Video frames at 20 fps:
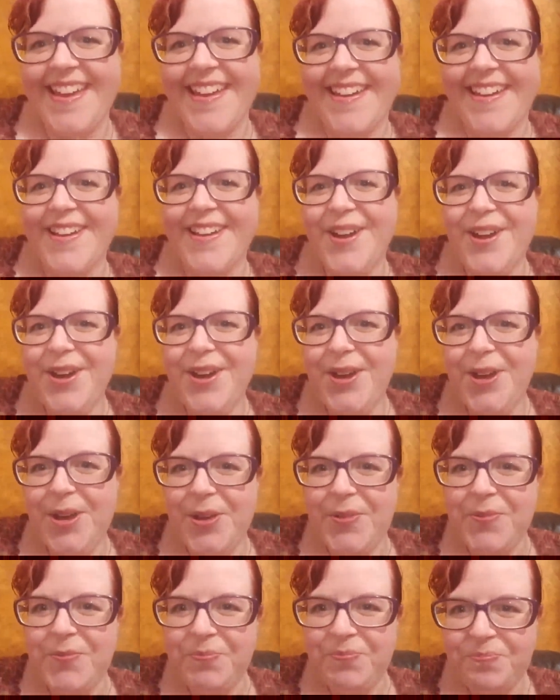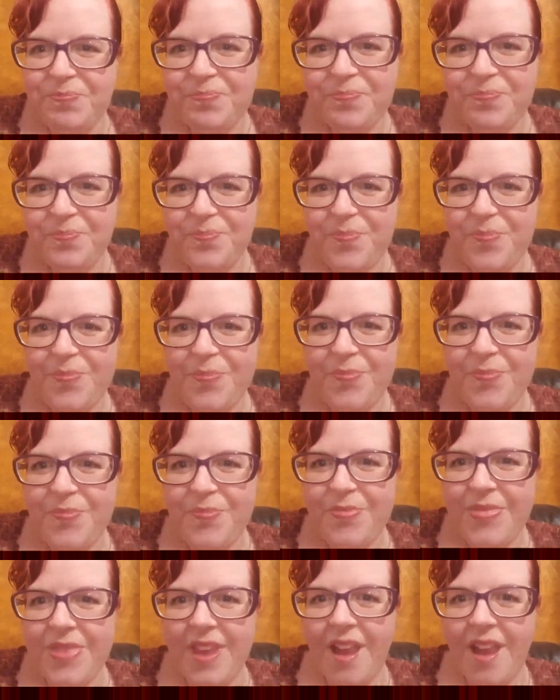uh,
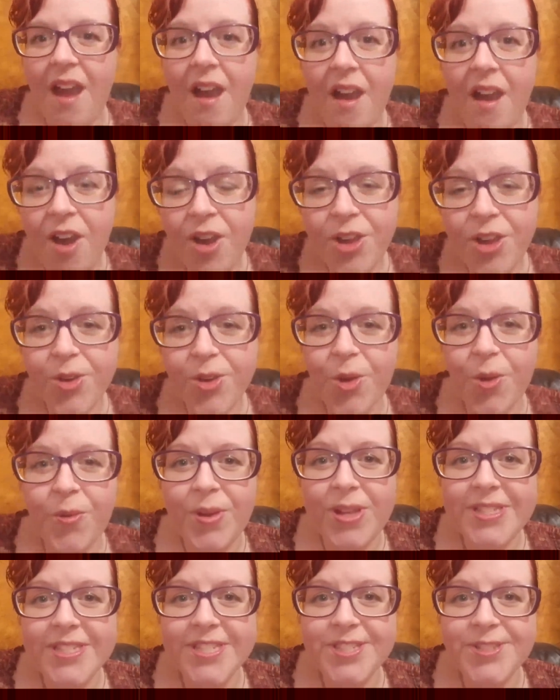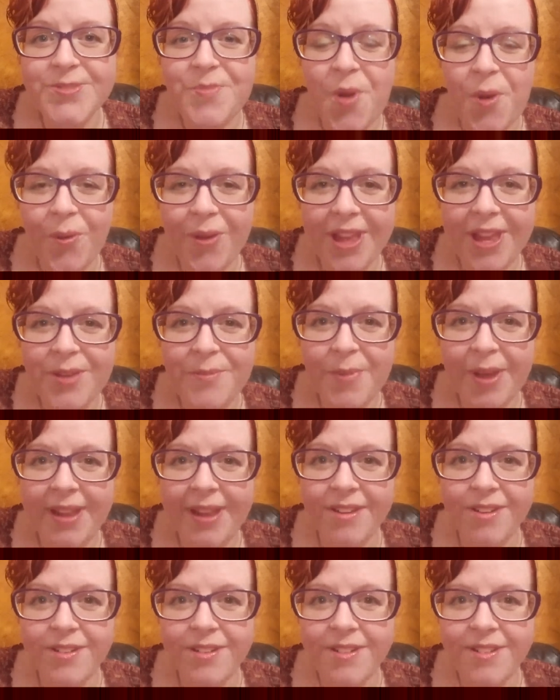Oh, you quit smoking,
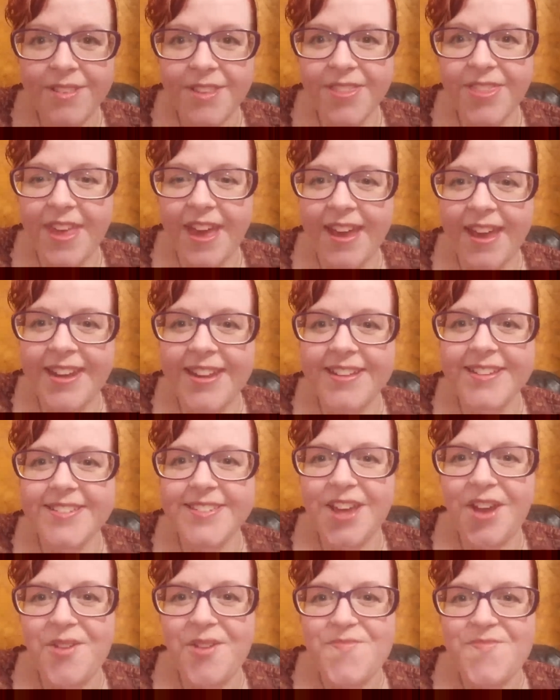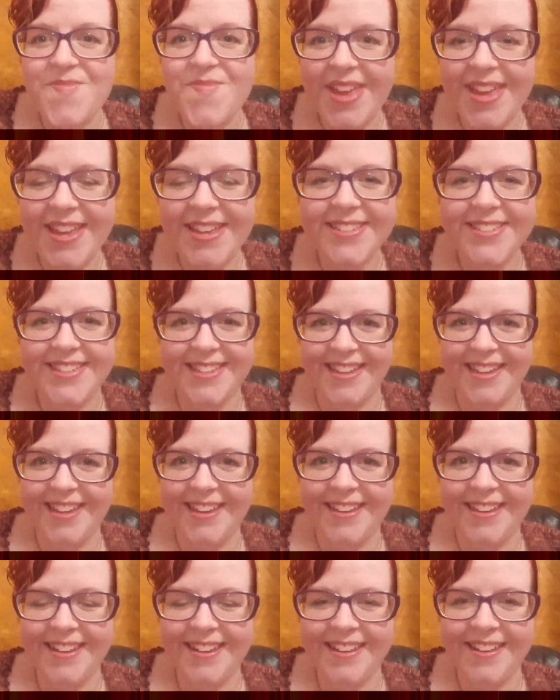Michael? That is
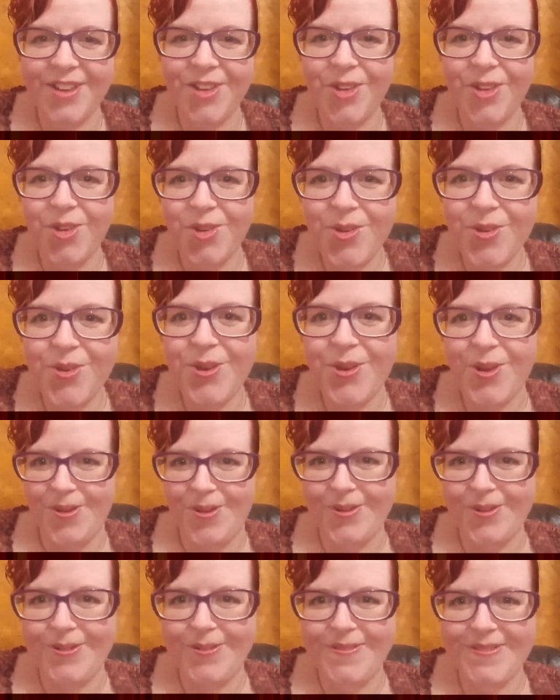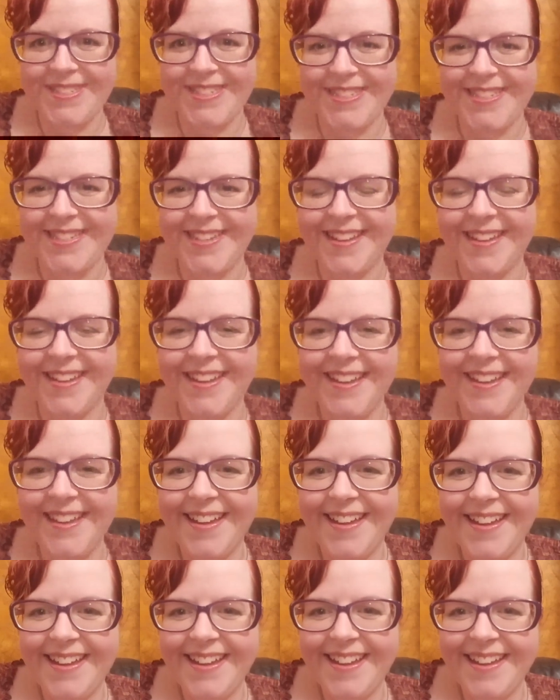amazing. Kudos.
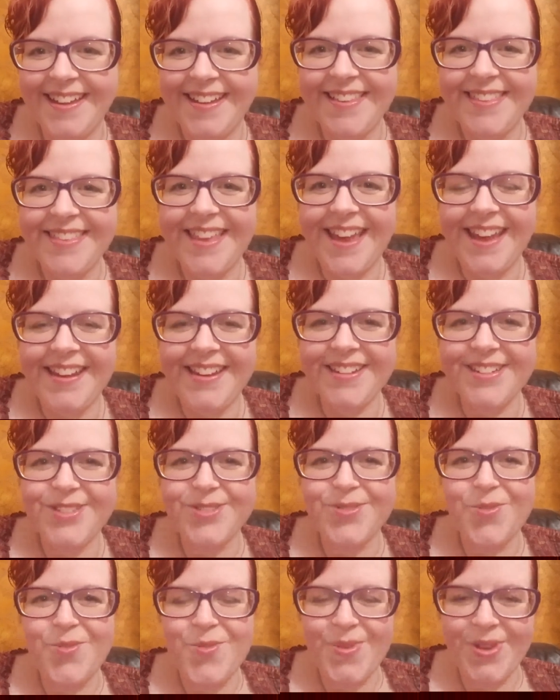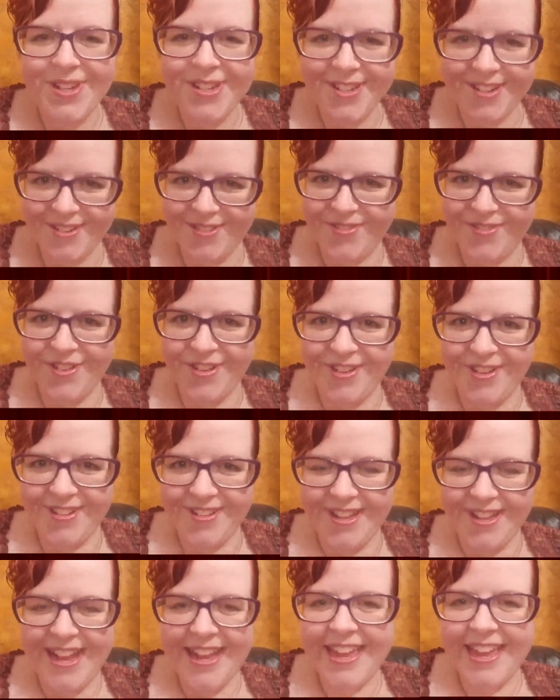That is
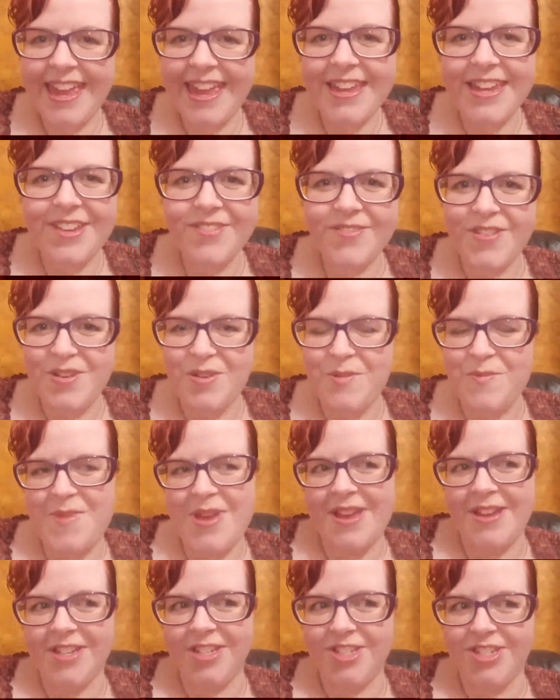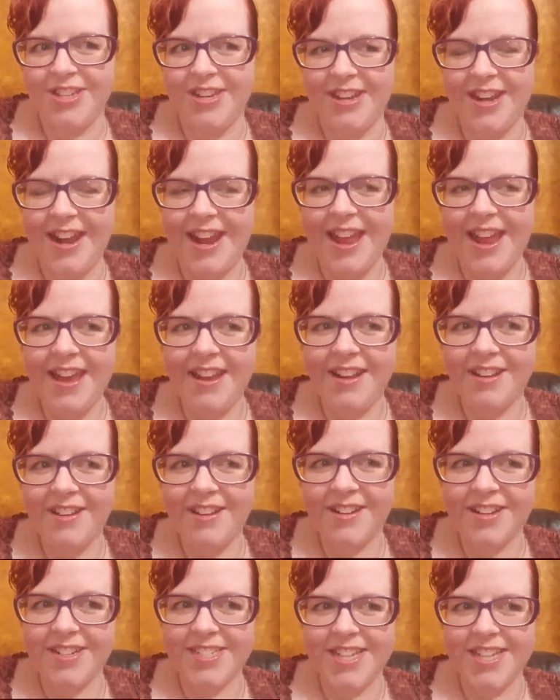wonderful. I can't even imagine. I had a
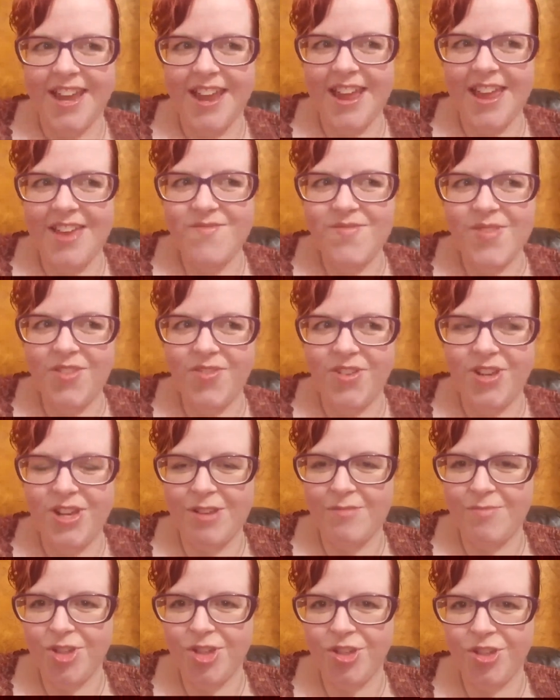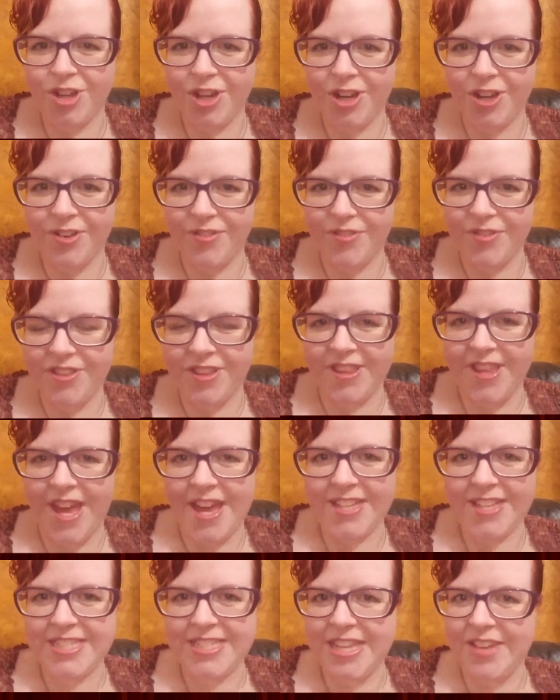hard time giving up sugar for the
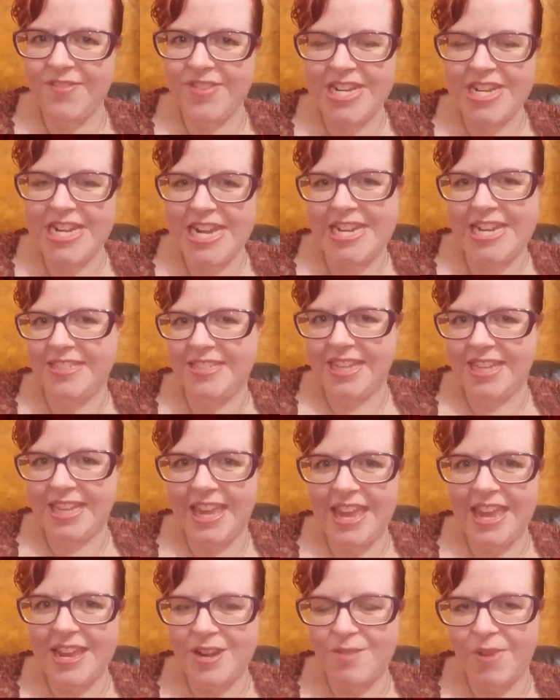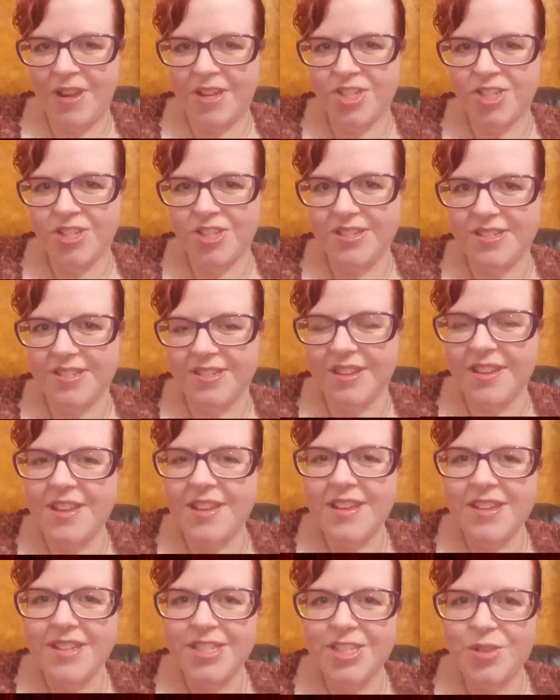last 7 days. I can't imagine as
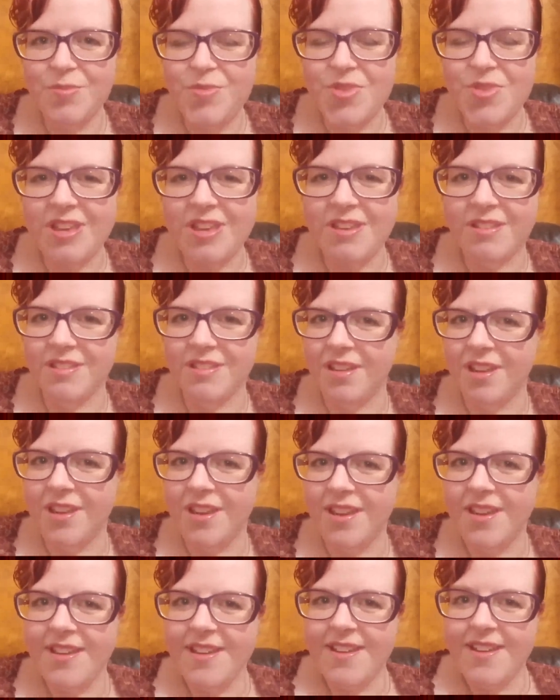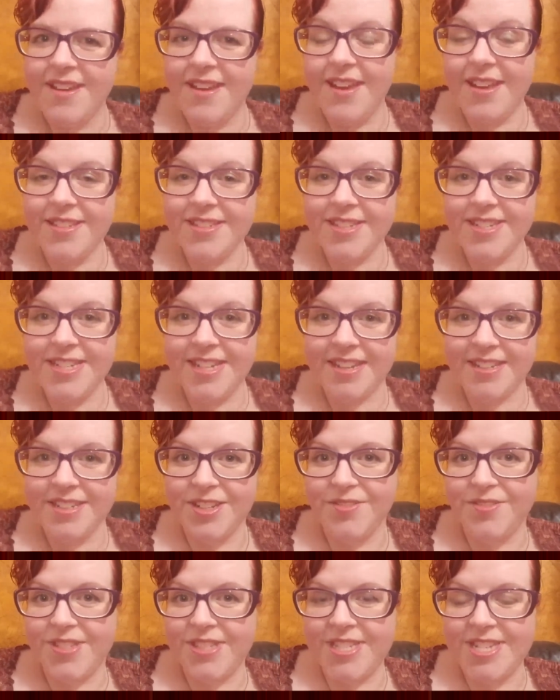something as
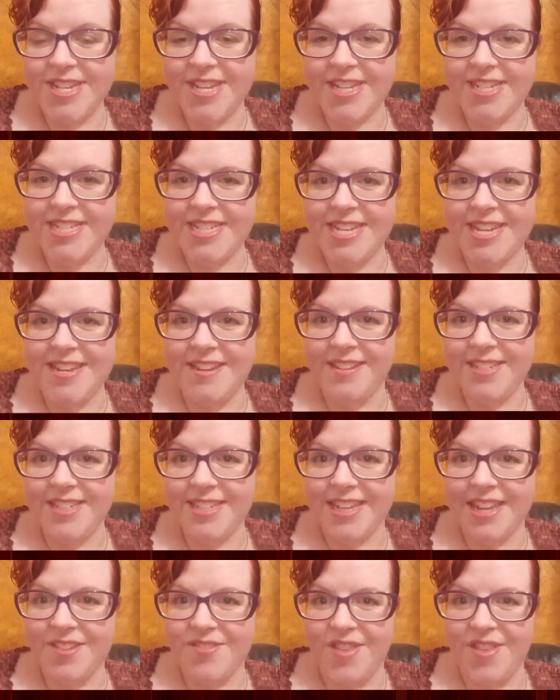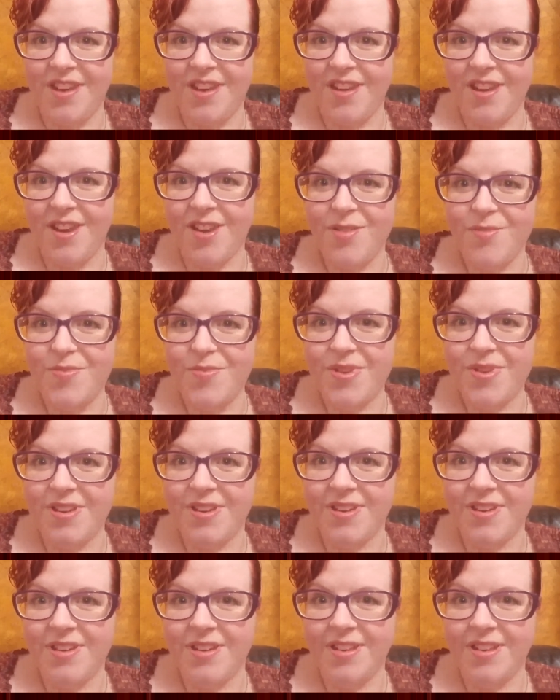addictive as nicotine to give that up.
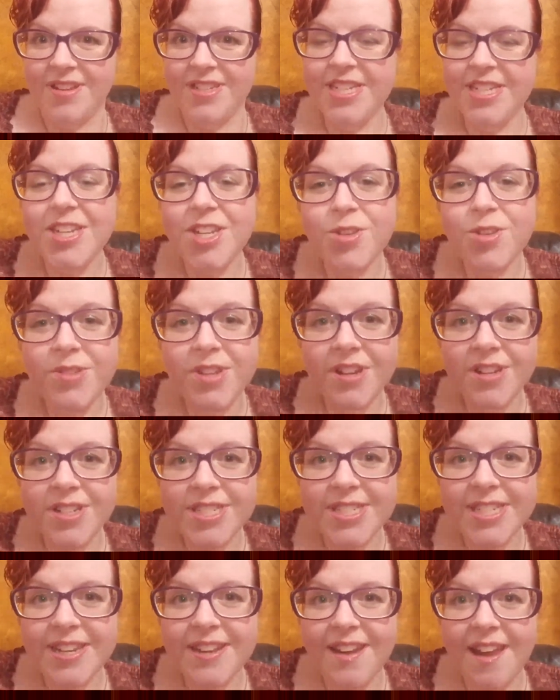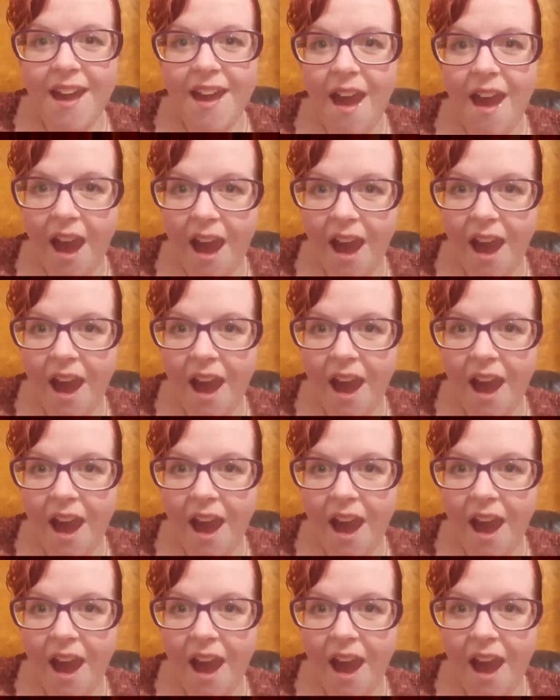Did you, Darcinda?